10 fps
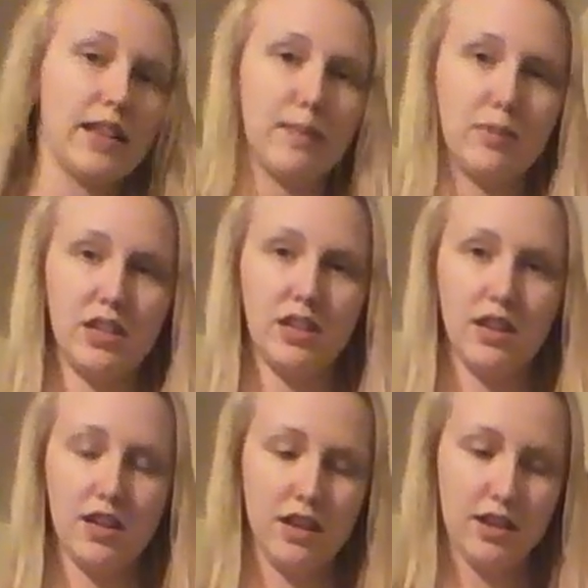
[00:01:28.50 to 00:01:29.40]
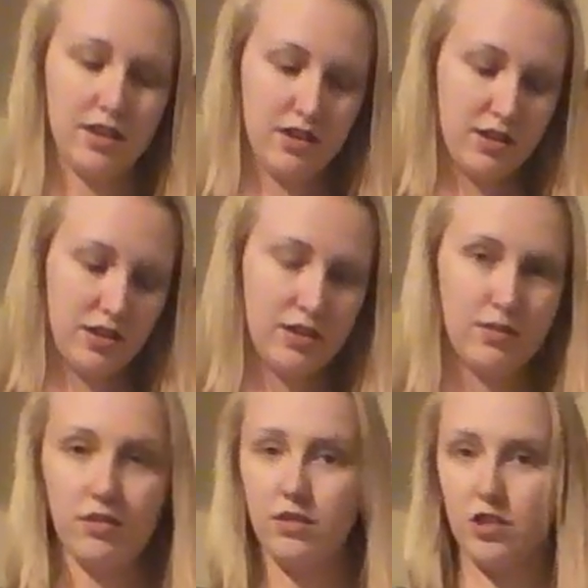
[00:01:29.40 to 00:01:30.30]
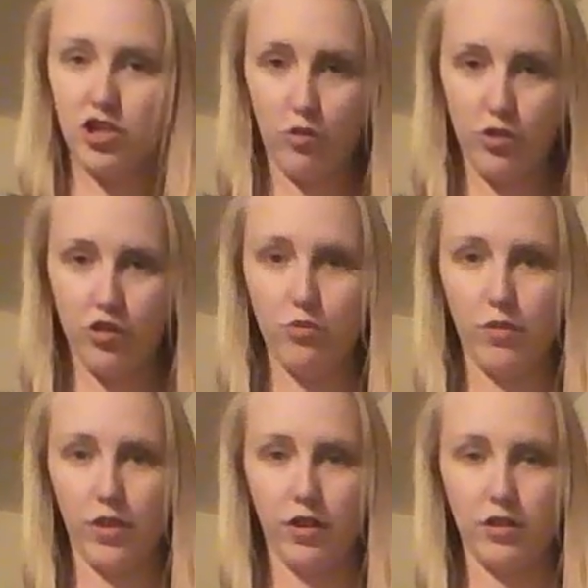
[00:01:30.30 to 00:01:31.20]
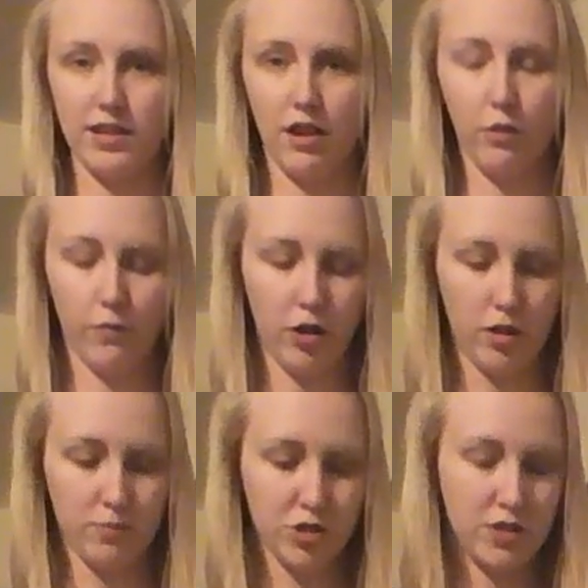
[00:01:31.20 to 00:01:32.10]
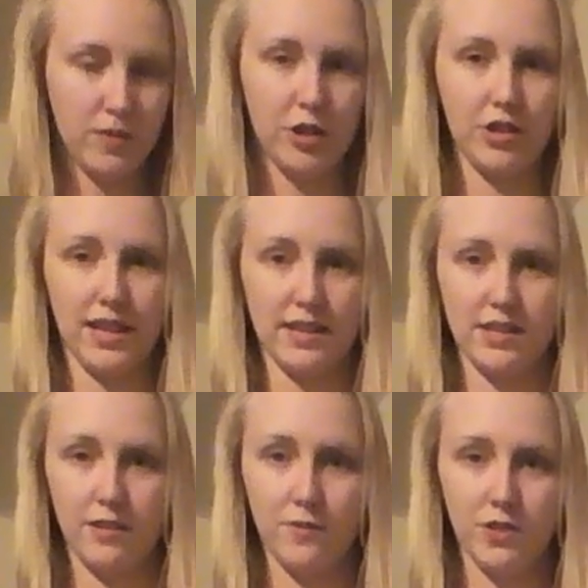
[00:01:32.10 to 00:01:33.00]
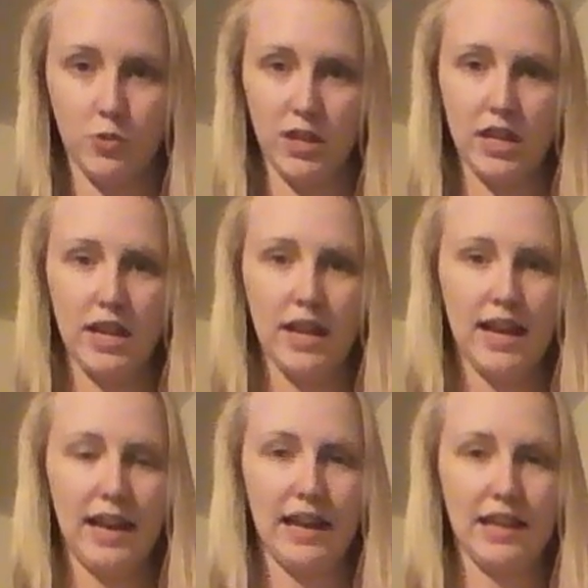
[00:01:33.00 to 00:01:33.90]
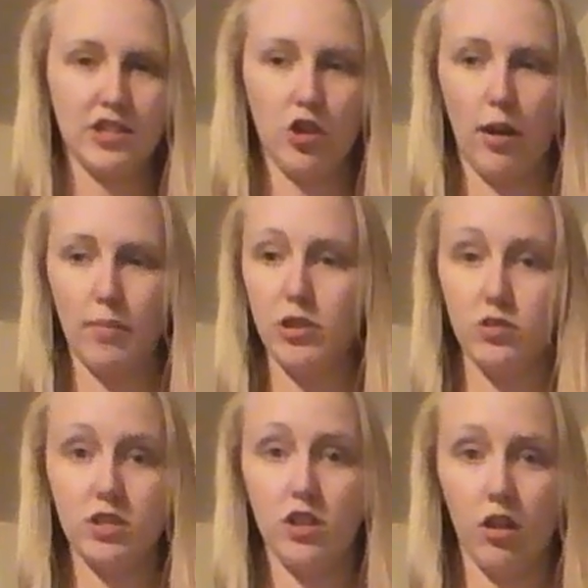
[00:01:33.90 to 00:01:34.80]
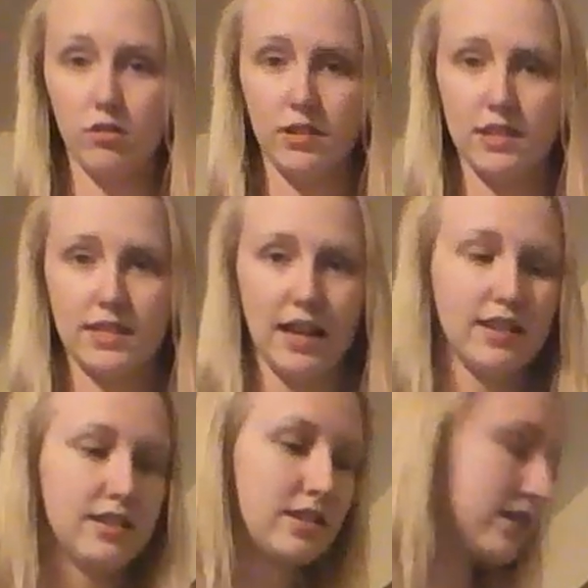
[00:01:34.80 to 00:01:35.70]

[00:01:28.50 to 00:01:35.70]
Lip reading: let me show you with herself. She's very sensitive to it, and so I'm going to use a doll instead.